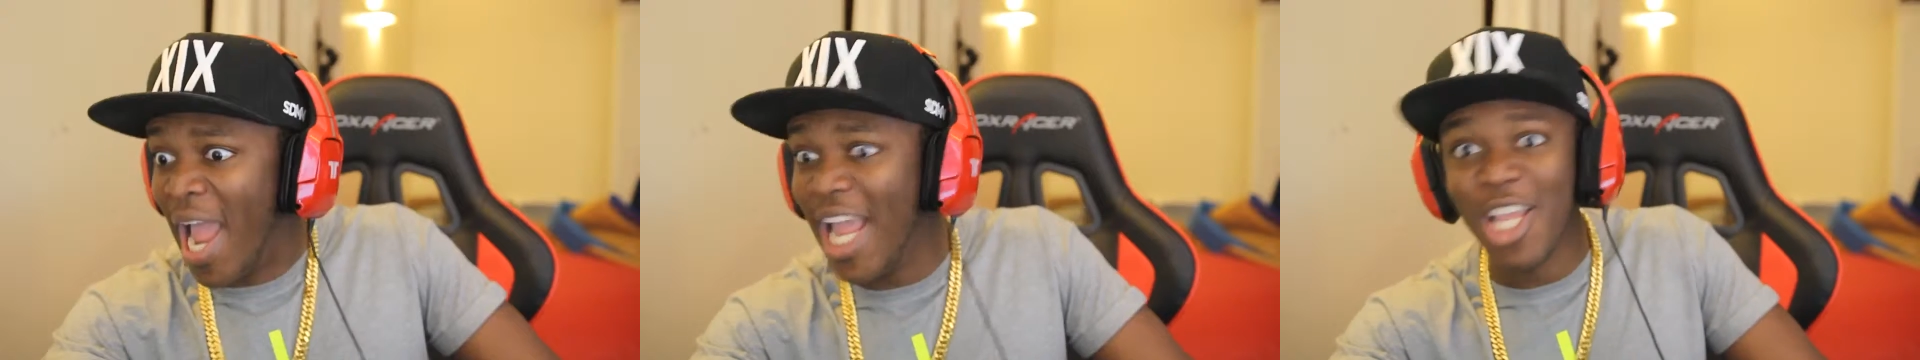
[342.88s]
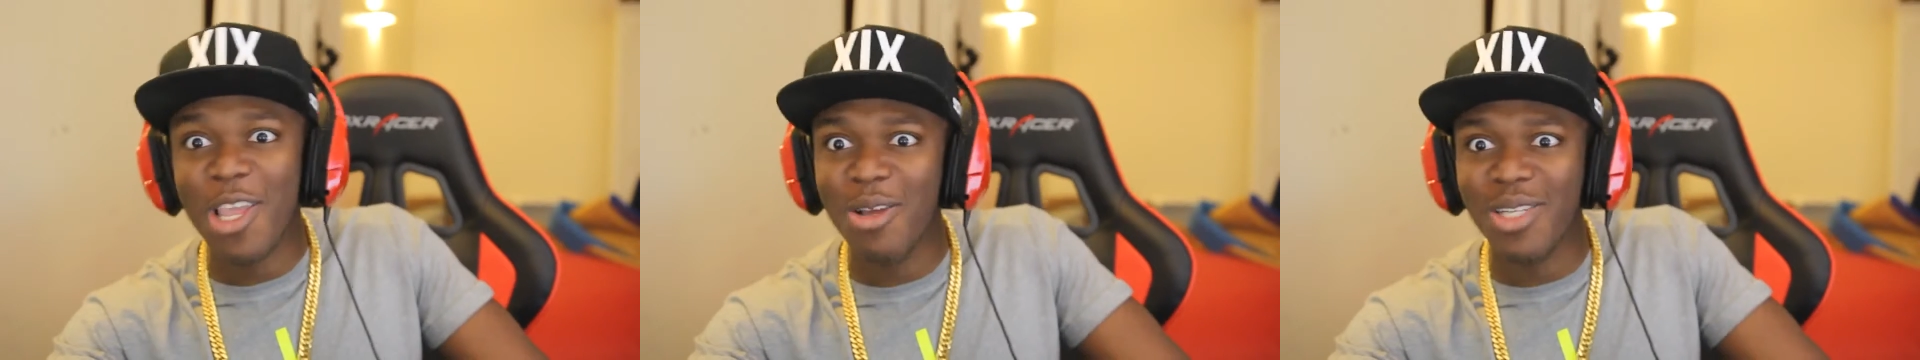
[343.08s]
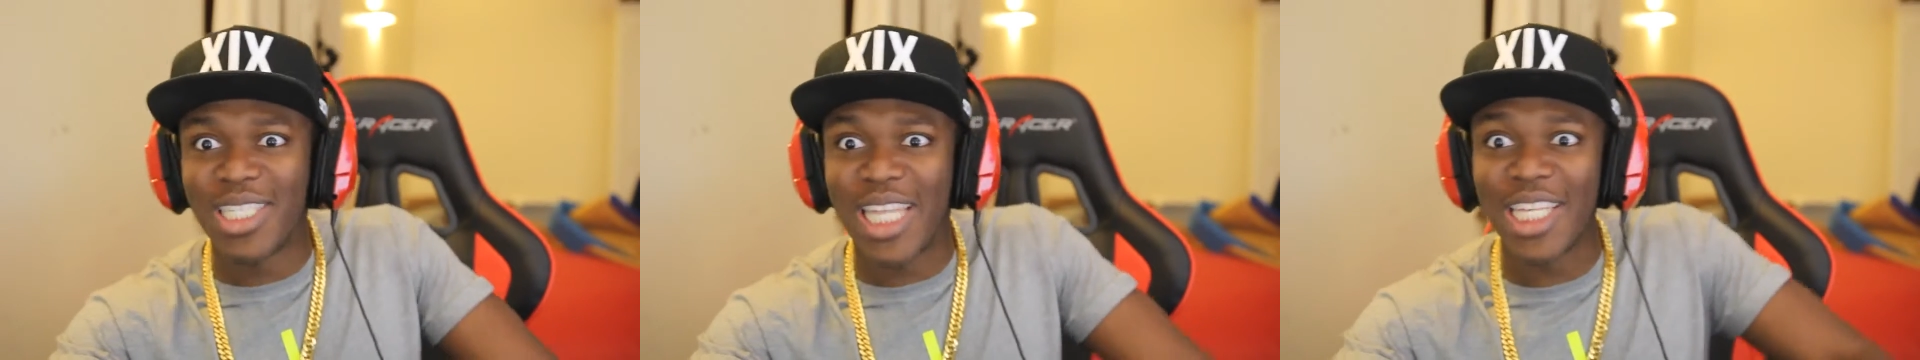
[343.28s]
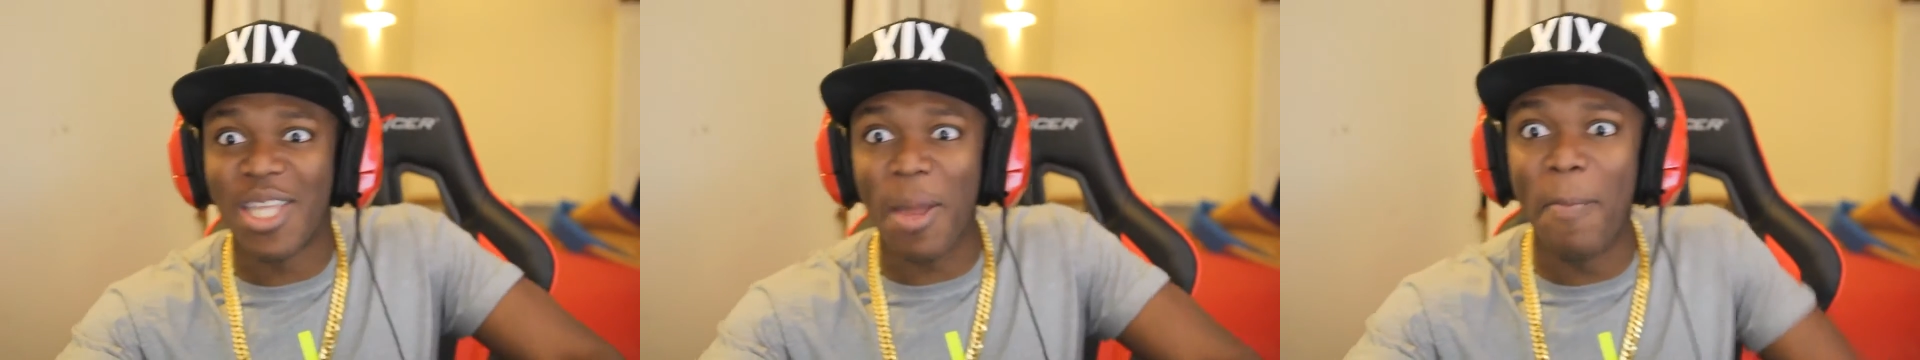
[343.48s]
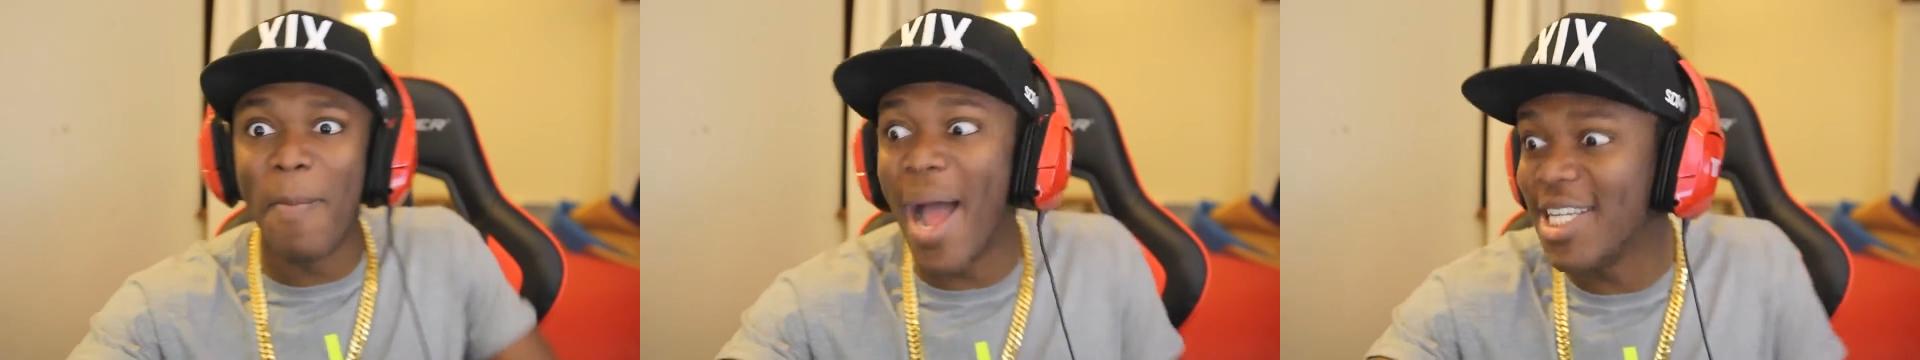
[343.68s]
He used his
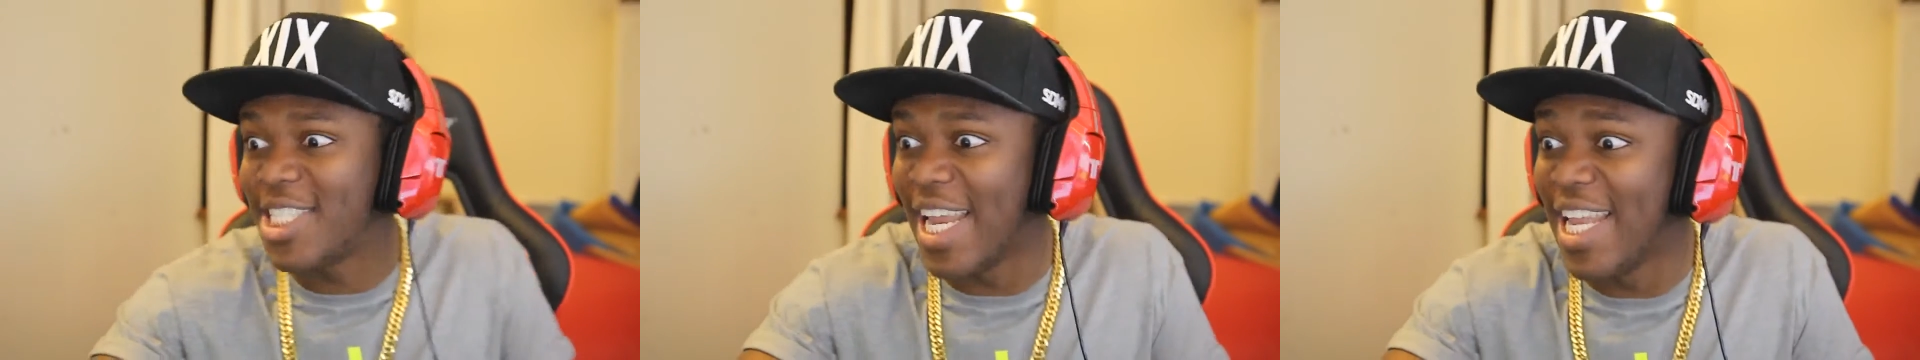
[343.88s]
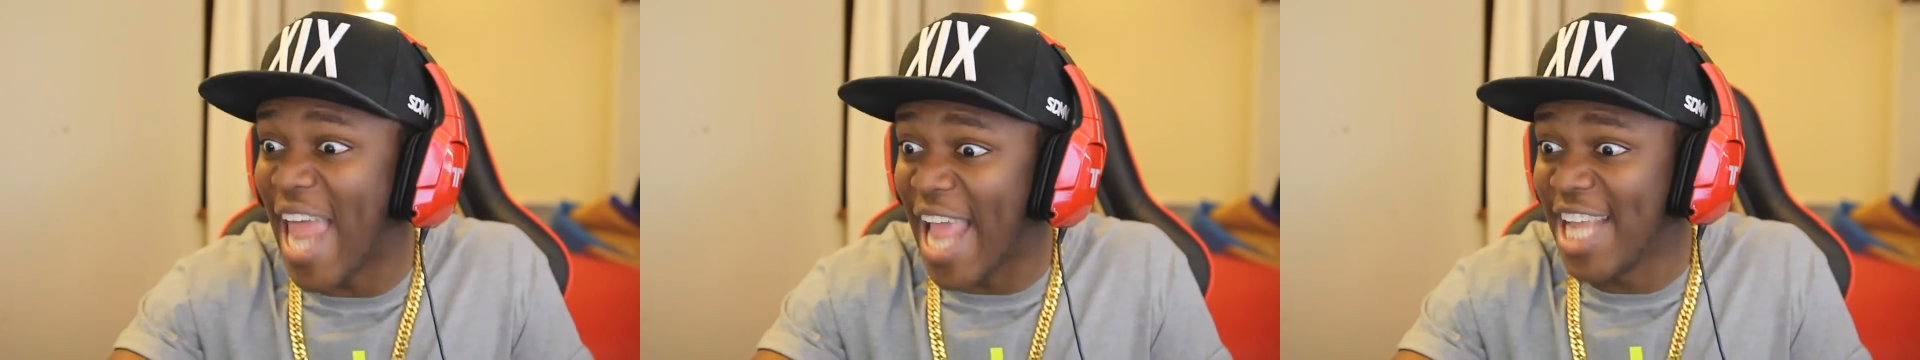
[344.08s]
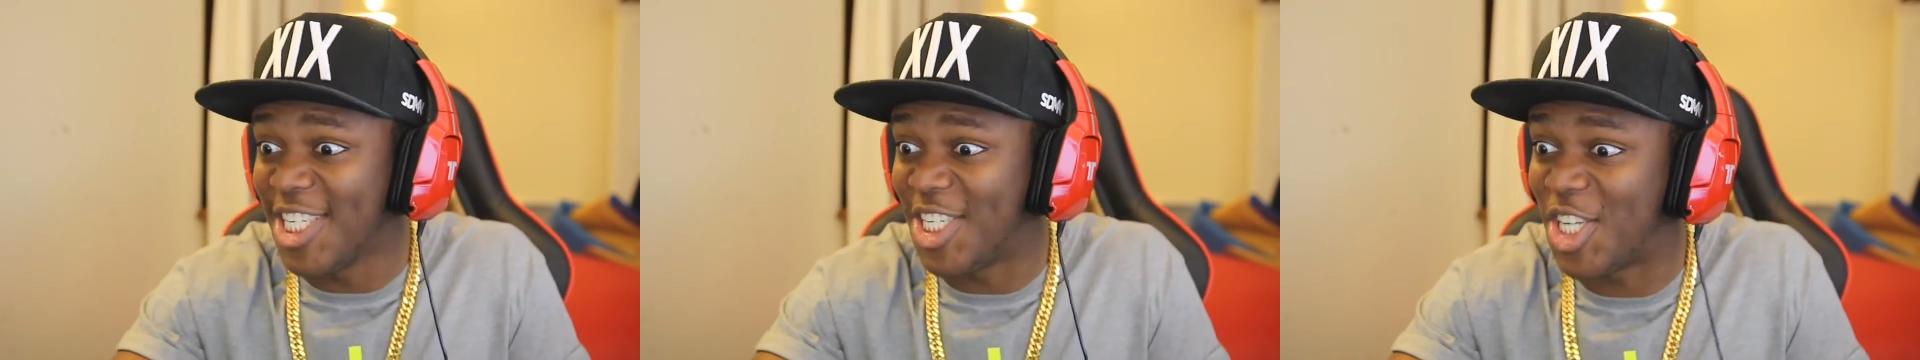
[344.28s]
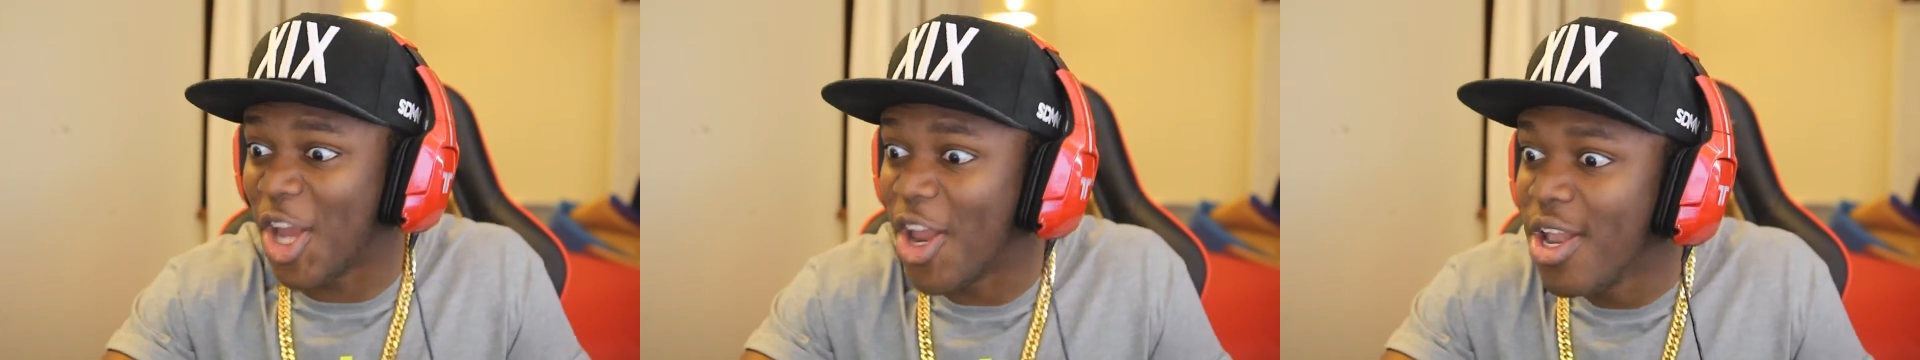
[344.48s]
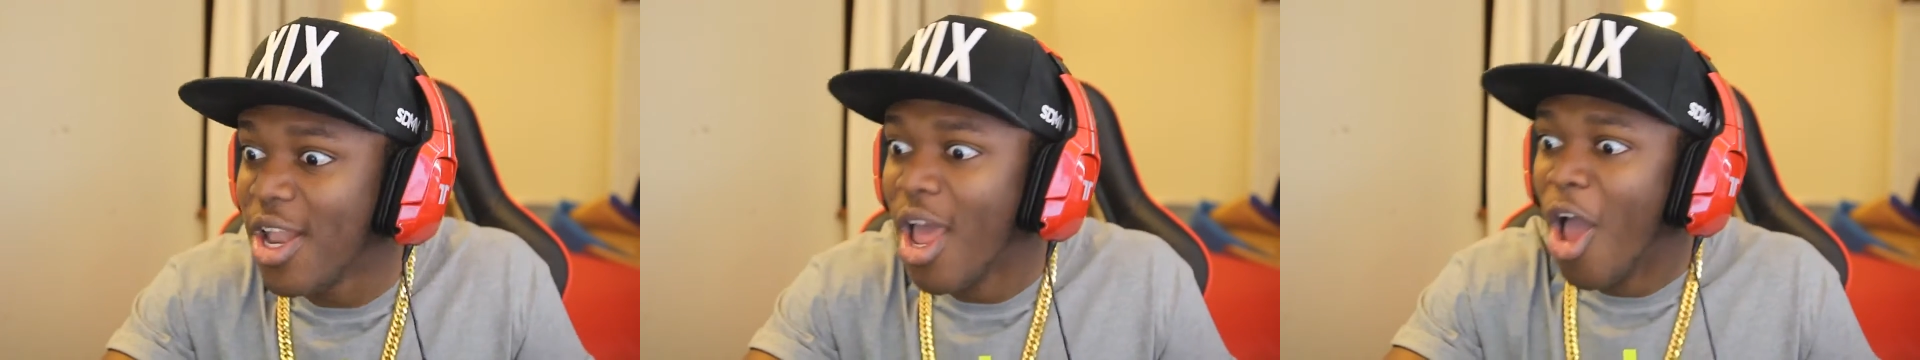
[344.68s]

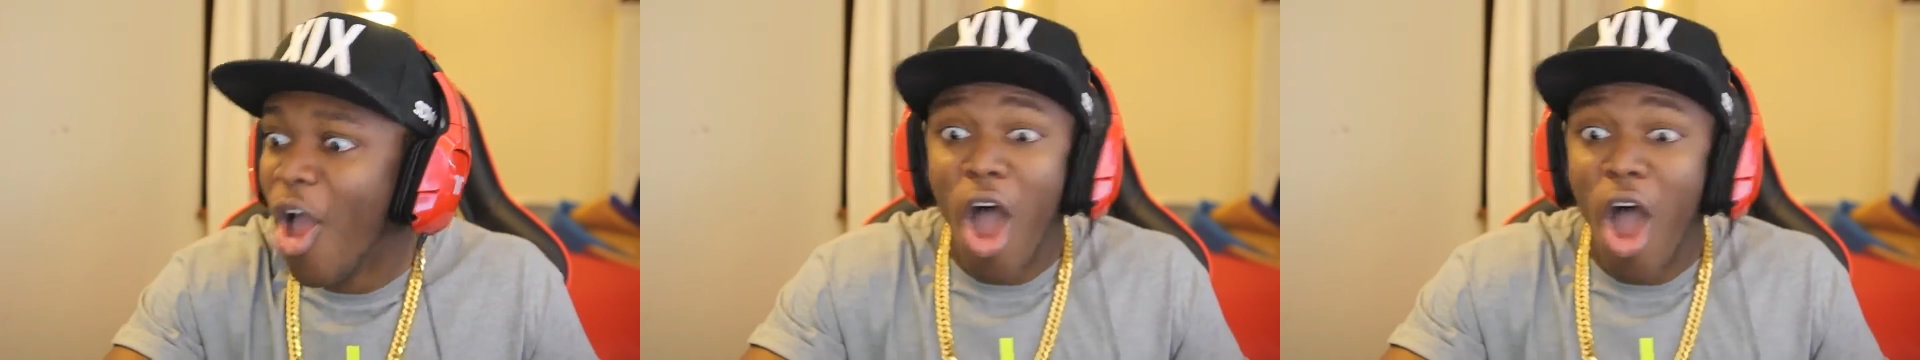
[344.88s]
imagination.